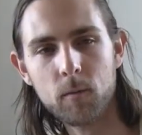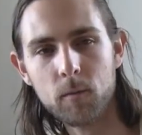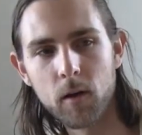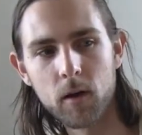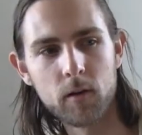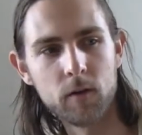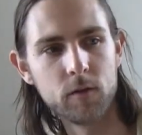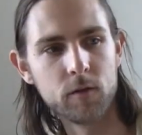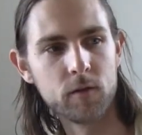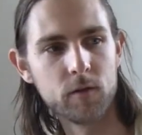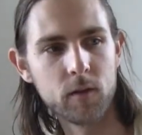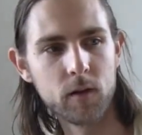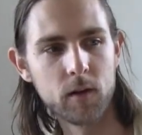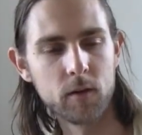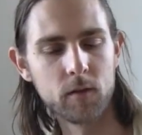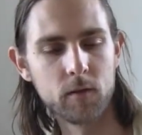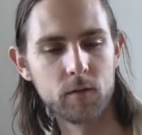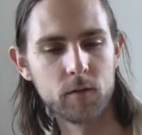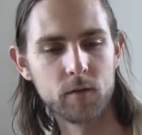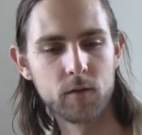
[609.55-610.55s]
of,
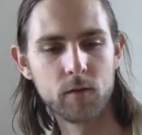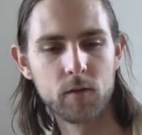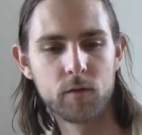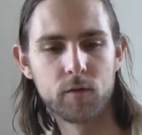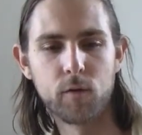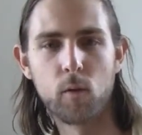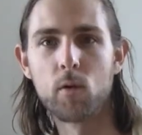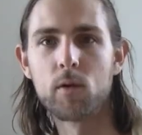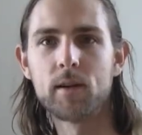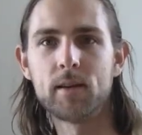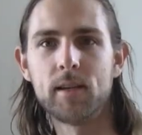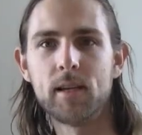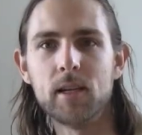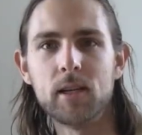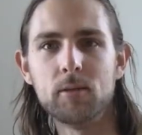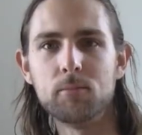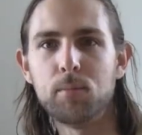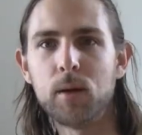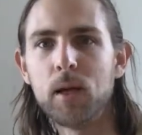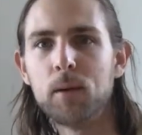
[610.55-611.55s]
of
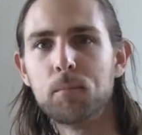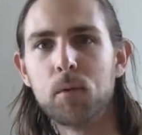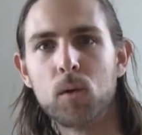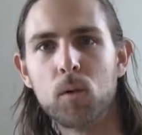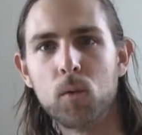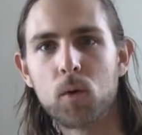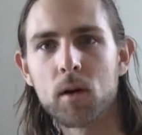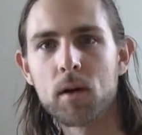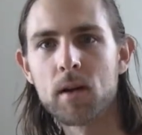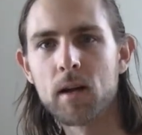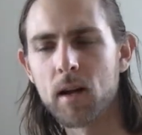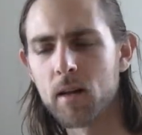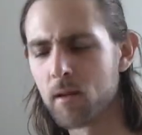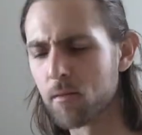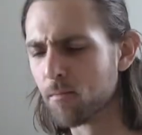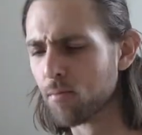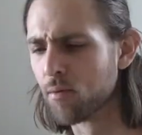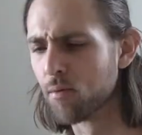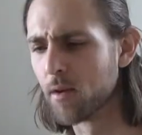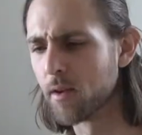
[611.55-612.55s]
14 people working together,
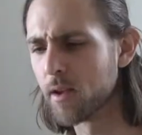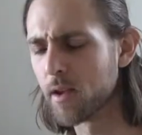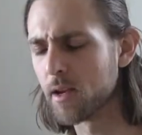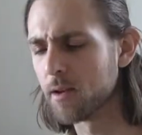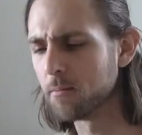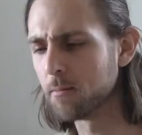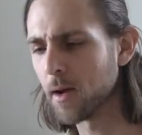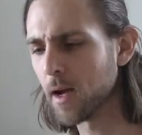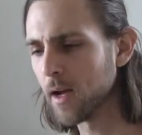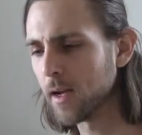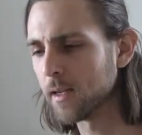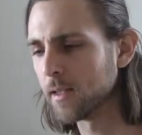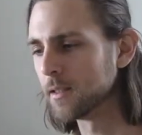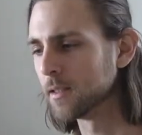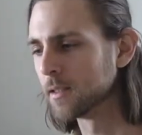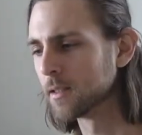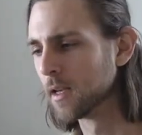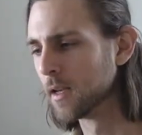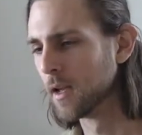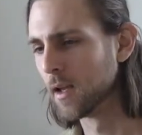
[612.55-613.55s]
brilliant
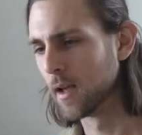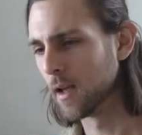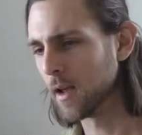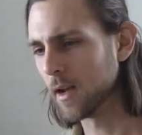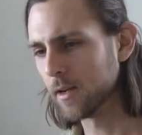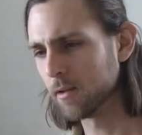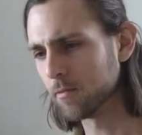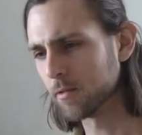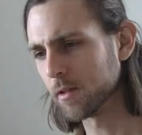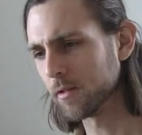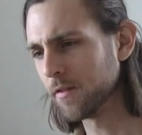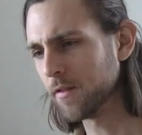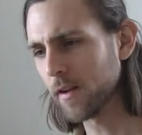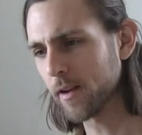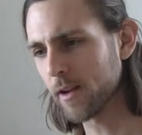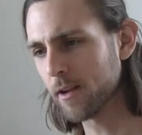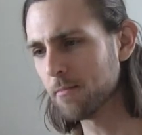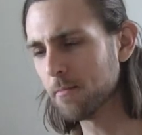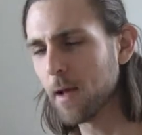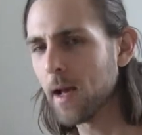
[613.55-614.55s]
minds, and it was a
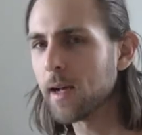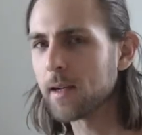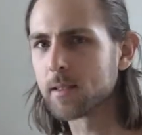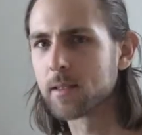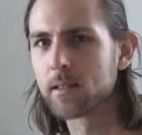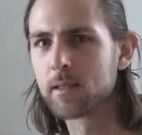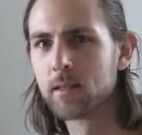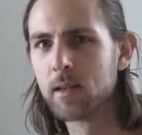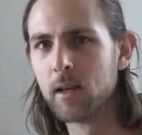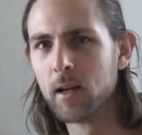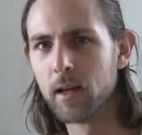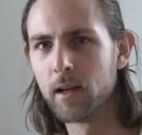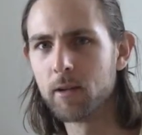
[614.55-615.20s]
fucking mess.